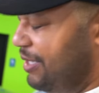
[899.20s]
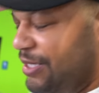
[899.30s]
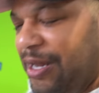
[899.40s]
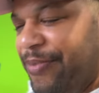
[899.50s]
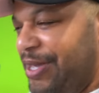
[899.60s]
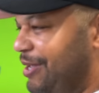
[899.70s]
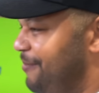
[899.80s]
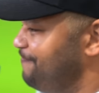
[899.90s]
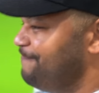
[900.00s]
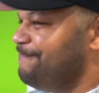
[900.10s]
is gonna be,
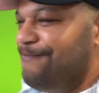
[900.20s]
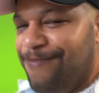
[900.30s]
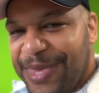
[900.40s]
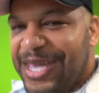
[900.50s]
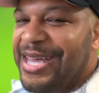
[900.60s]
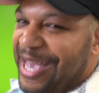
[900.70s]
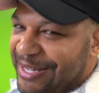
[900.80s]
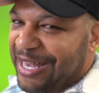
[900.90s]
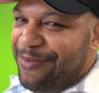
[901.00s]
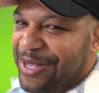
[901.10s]
it's
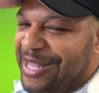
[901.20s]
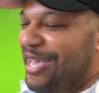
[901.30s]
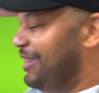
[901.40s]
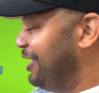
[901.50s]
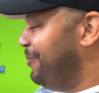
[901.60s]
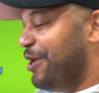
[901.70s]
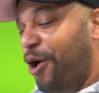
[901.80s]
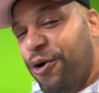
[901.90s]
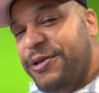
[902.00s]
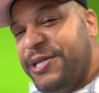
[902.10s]
gonna be lit. A little bit of
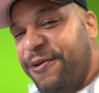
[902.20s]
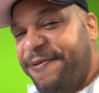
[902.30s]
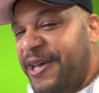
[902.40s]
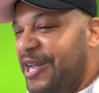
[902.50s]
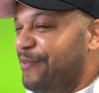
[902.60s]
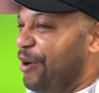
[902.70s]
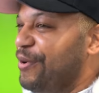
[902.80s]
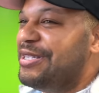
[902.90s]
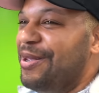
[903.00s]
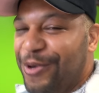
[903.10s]
old school flair, but
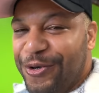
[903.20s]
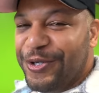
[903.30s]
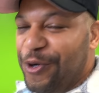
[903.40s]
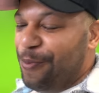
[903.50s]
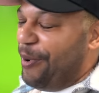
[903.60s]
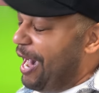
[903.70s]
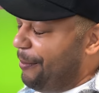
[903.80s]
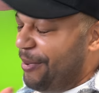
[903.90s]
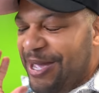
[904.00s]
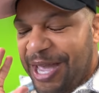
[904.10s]
with new school pop,
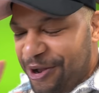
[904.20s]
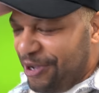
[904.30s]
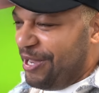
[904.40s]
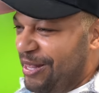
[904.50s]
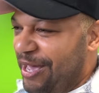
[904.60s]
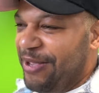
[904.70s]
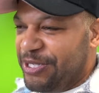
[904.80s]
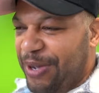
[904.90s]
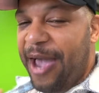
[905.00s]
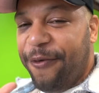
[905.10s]
and you're gonna love it.
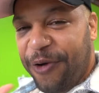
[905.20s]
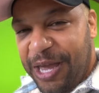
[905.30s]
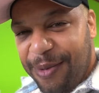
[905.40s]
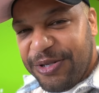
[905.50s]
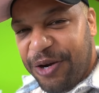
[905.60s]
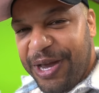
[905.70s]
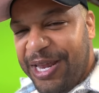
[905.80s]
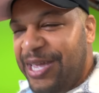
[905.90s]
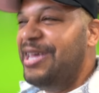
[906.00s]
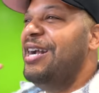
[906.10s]
So I have rims
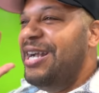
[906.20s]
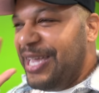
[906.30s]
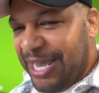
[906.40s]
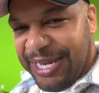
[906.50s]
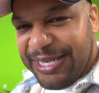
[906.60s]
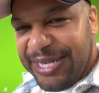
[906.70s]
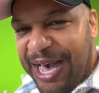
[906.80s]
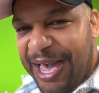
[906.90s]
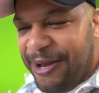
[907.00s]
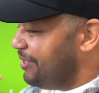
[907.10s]
already getting
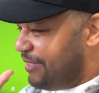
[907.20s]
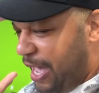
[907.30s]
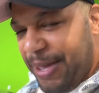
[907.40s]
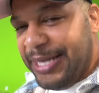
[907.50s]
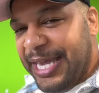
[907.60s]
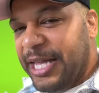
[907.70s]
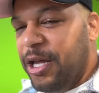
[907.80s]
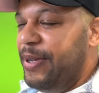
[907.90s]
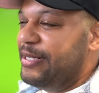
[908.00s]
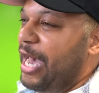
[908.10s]
designed. That may take a little
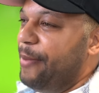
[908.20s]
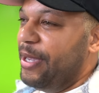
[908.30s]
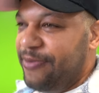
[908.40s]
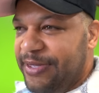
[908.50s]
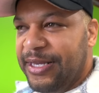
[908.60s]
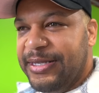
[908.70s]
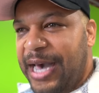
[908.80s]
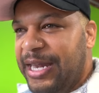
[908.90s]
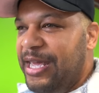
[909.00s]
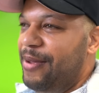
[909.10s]
bit of time because we have to
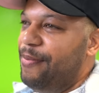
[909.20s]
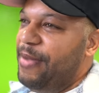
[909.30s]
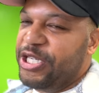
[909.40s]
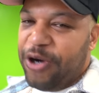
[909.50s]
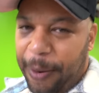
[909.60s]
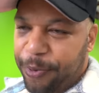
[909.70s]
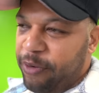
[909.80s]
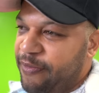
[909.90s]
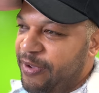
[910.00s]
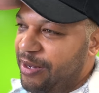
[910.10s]
design it, make sure I approve
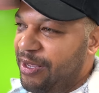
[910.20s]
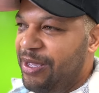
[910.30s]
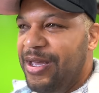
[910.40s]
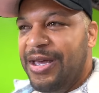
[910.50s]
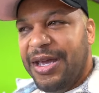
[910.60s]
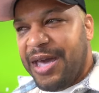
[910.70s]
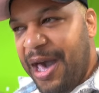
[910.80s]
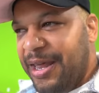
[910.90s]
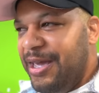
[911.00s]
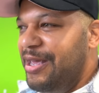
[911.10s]
of it,
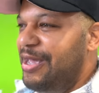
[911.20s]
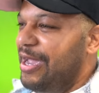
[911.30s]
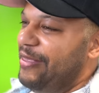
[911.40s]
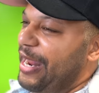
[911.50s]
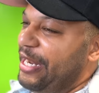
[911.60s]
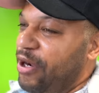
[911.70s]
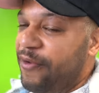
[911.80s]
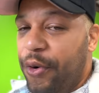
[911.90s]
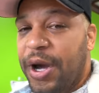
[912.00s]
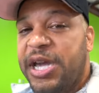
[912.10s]
cut it, and then I don't even
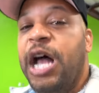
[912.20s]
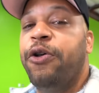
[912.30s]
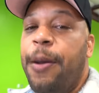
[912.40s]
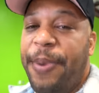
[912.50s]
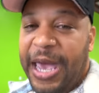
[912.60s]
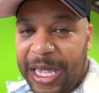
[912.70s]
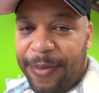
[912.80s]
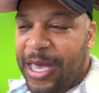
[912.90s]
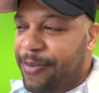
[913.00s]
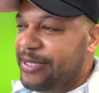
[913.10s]
know what color I'm painting
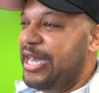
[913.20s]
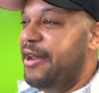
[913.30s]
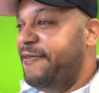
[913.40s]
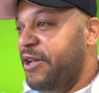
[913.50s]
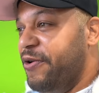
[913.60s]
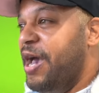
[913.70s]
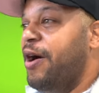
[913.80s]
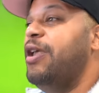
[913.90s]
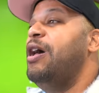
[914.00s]
them yet because I gotta figure out